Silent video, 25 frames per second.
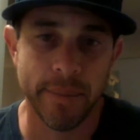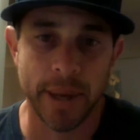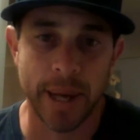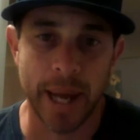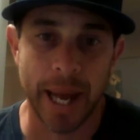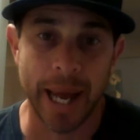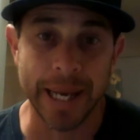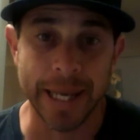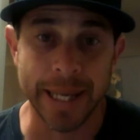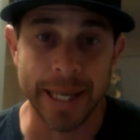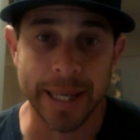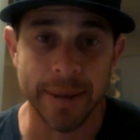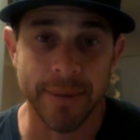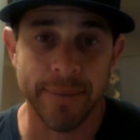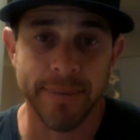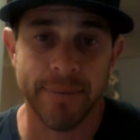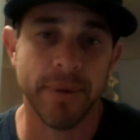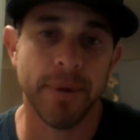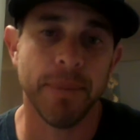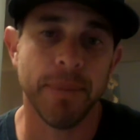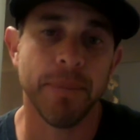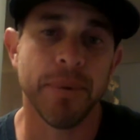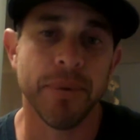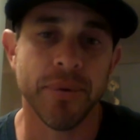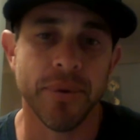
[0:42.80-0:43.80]
at least
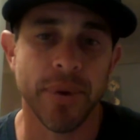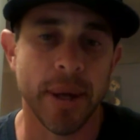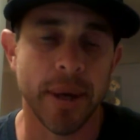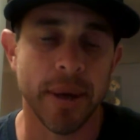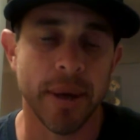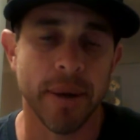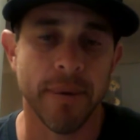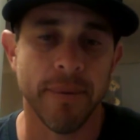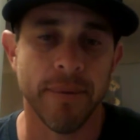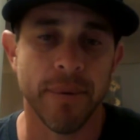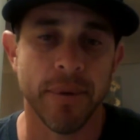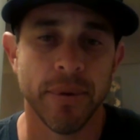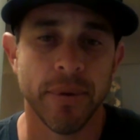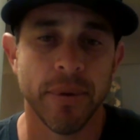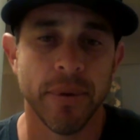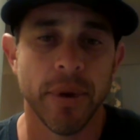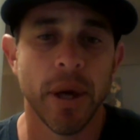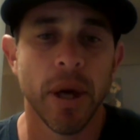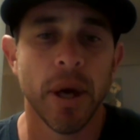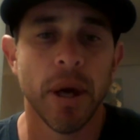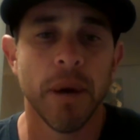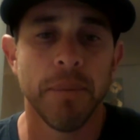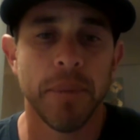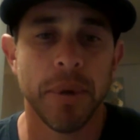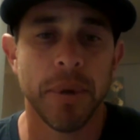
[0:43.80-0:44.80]
50% of the
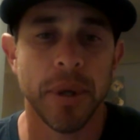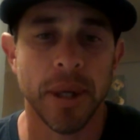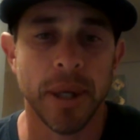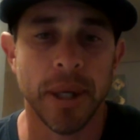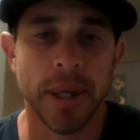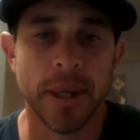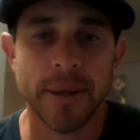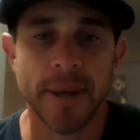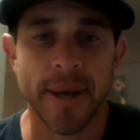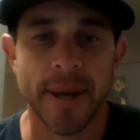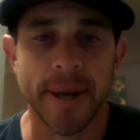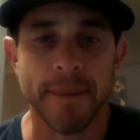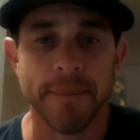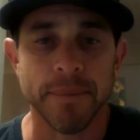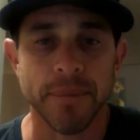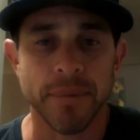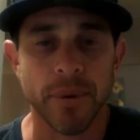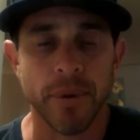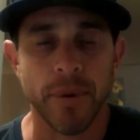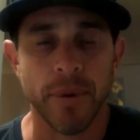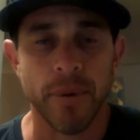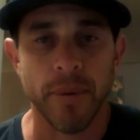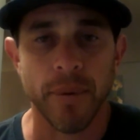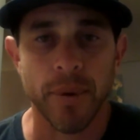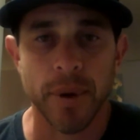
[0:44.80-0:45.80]
PE time.
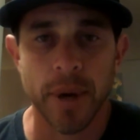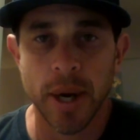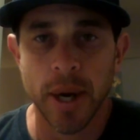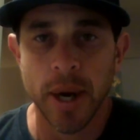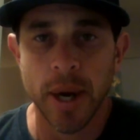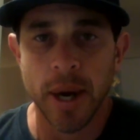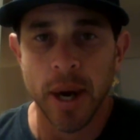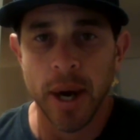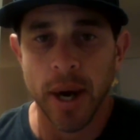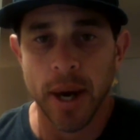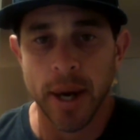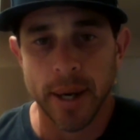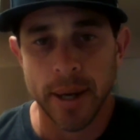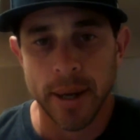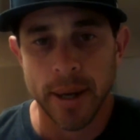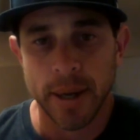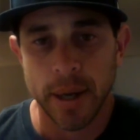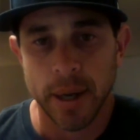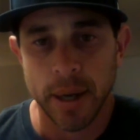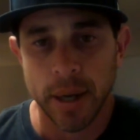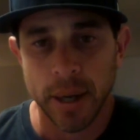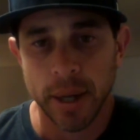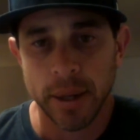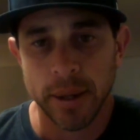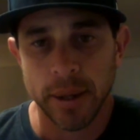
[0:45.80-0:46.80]
So,
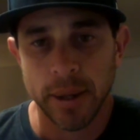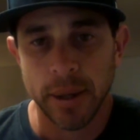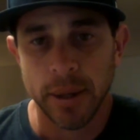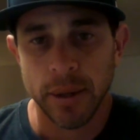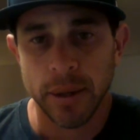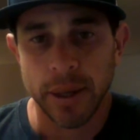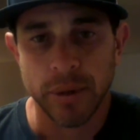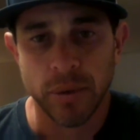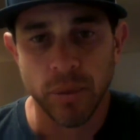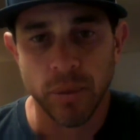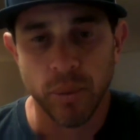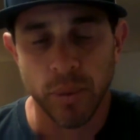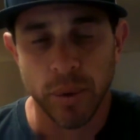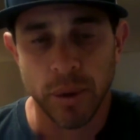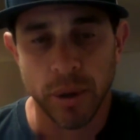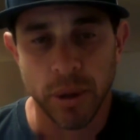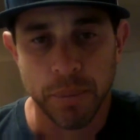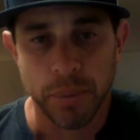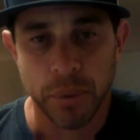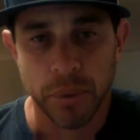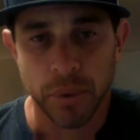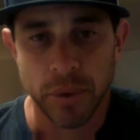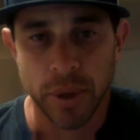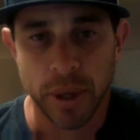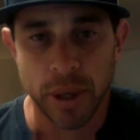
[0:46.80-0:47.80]
I think that's one of the
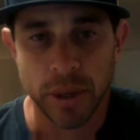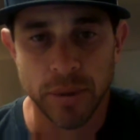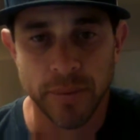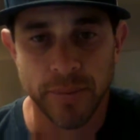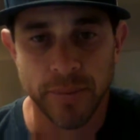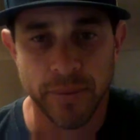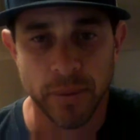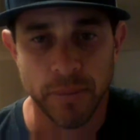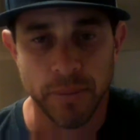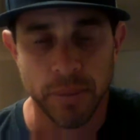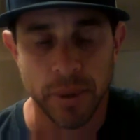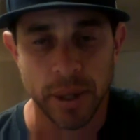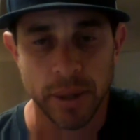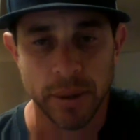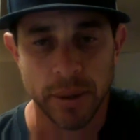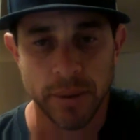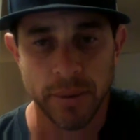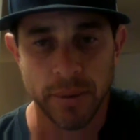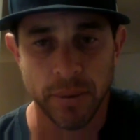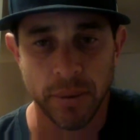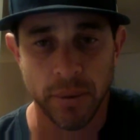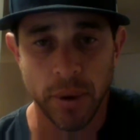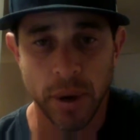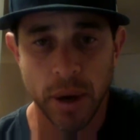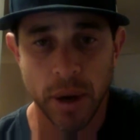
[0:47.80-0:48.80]
potential for me
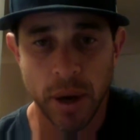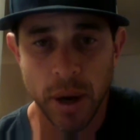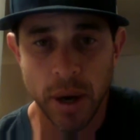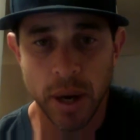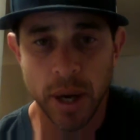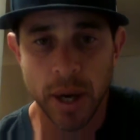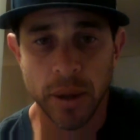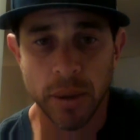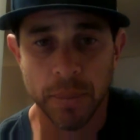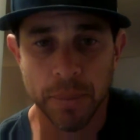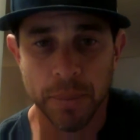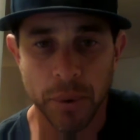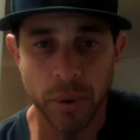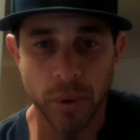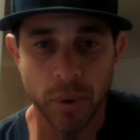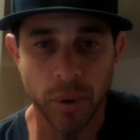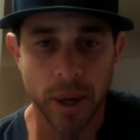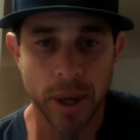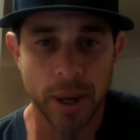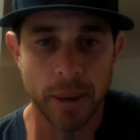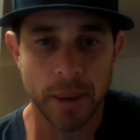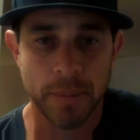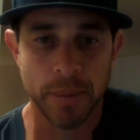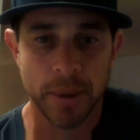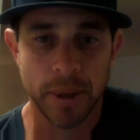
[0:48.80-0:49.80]
to in the
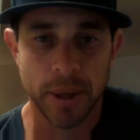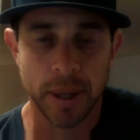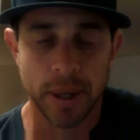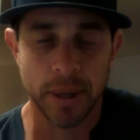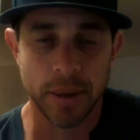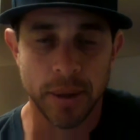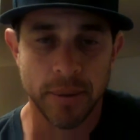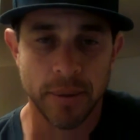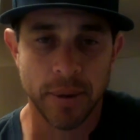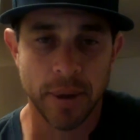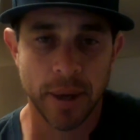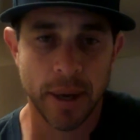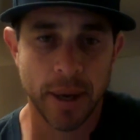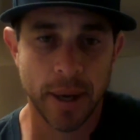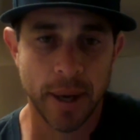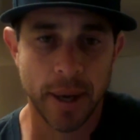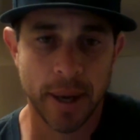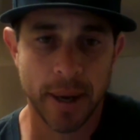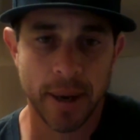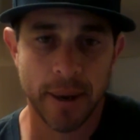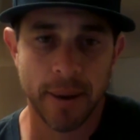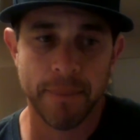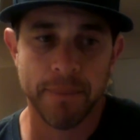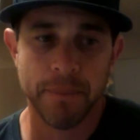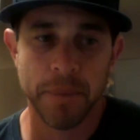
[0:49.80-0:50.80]
program is
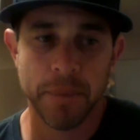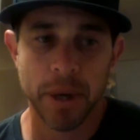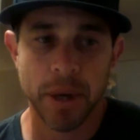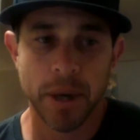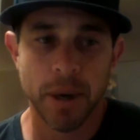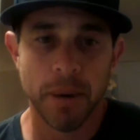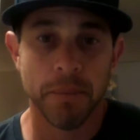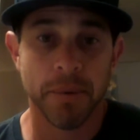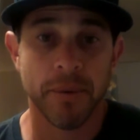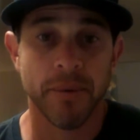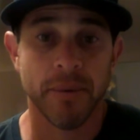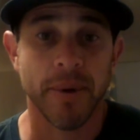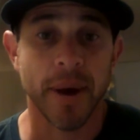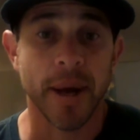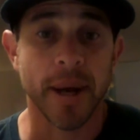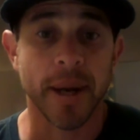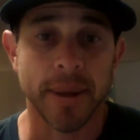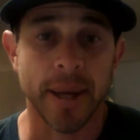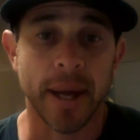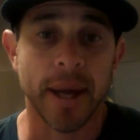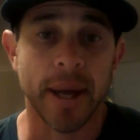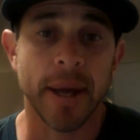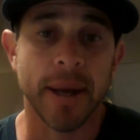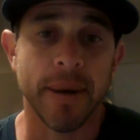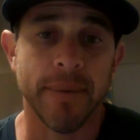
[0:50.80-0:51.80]
providing
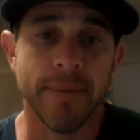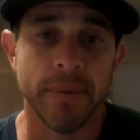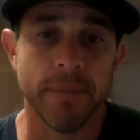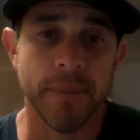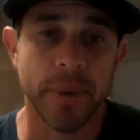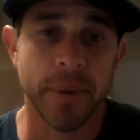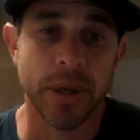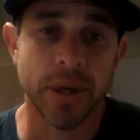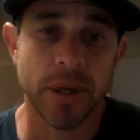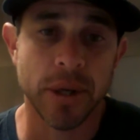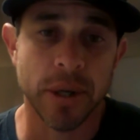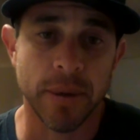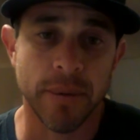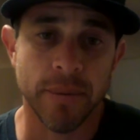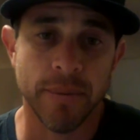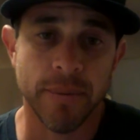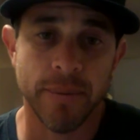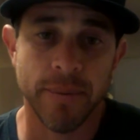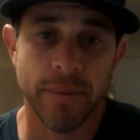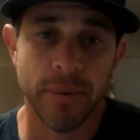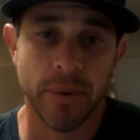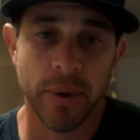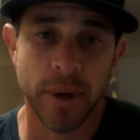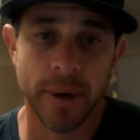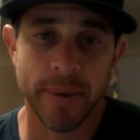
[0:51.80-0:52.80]
that information
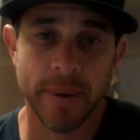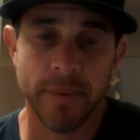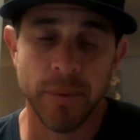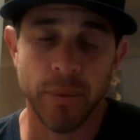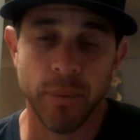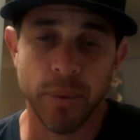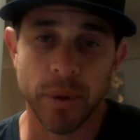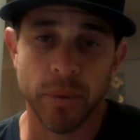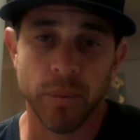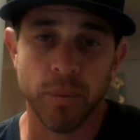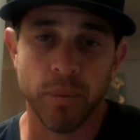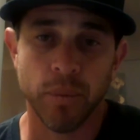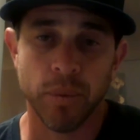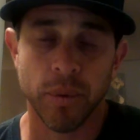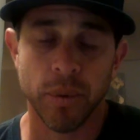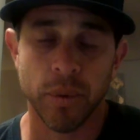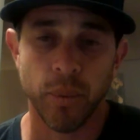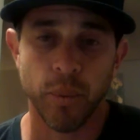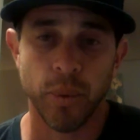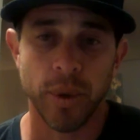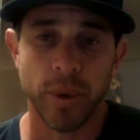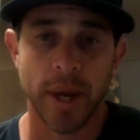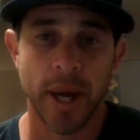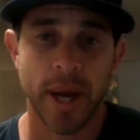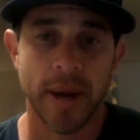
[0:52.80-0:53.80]
for everyone
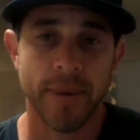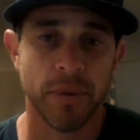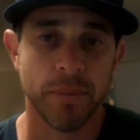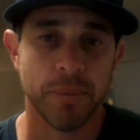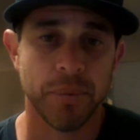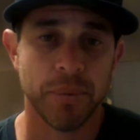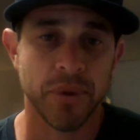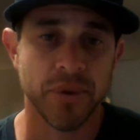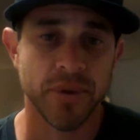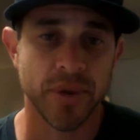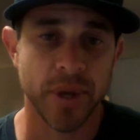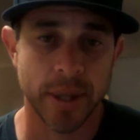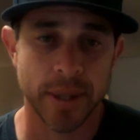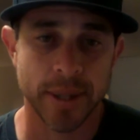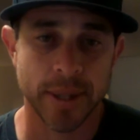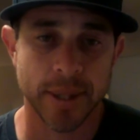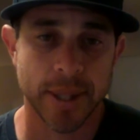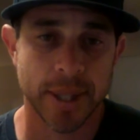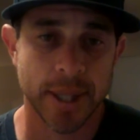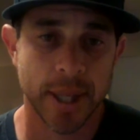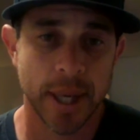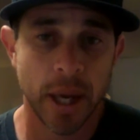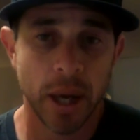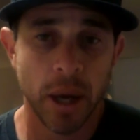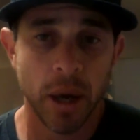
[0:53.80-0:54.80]
when we have to
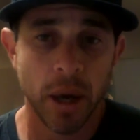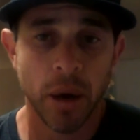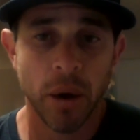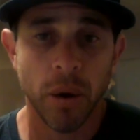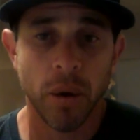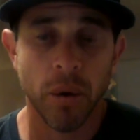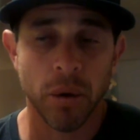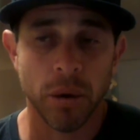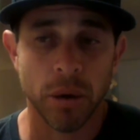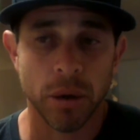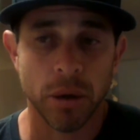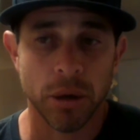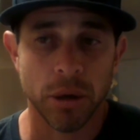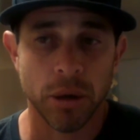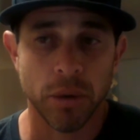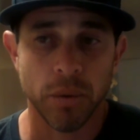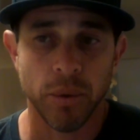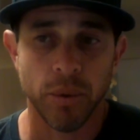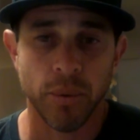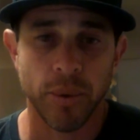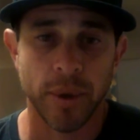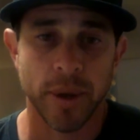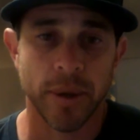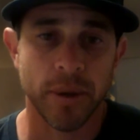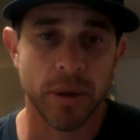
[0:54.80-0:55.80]
present or
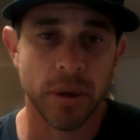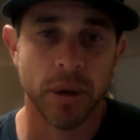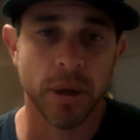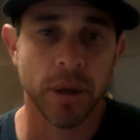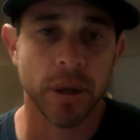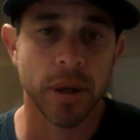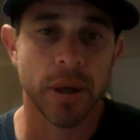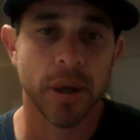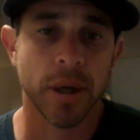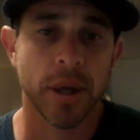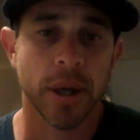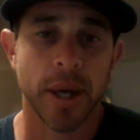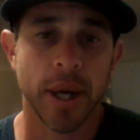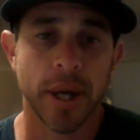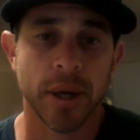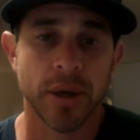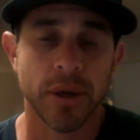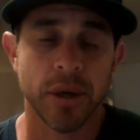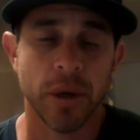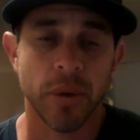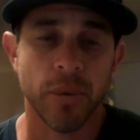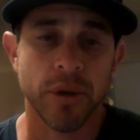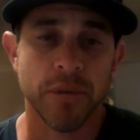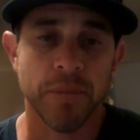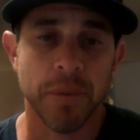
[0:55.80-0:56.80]
when we have to
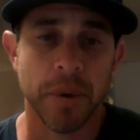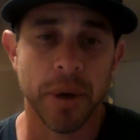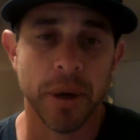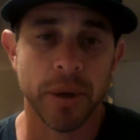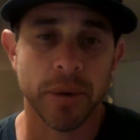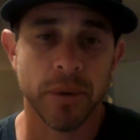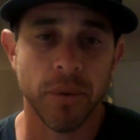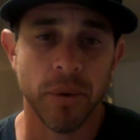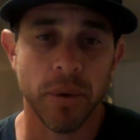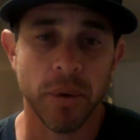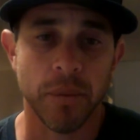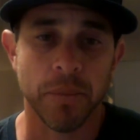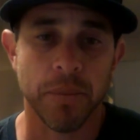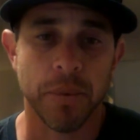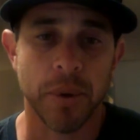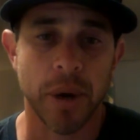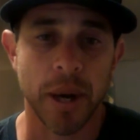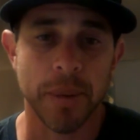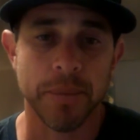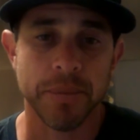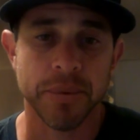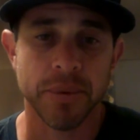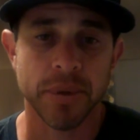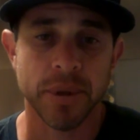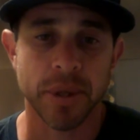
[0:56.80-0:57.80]
actually respond to the
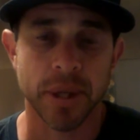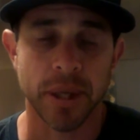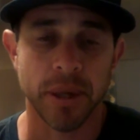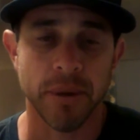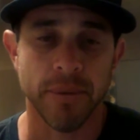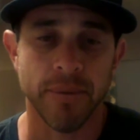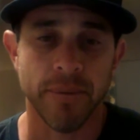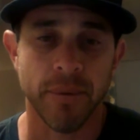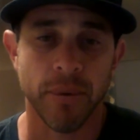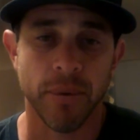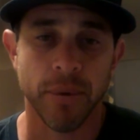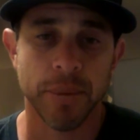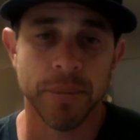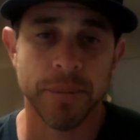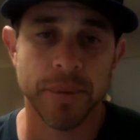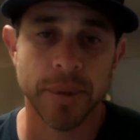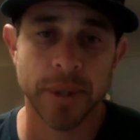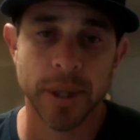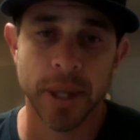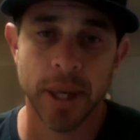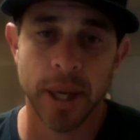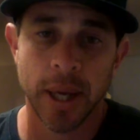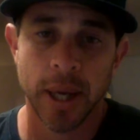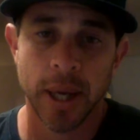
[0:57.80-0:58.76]
prompts in the forums.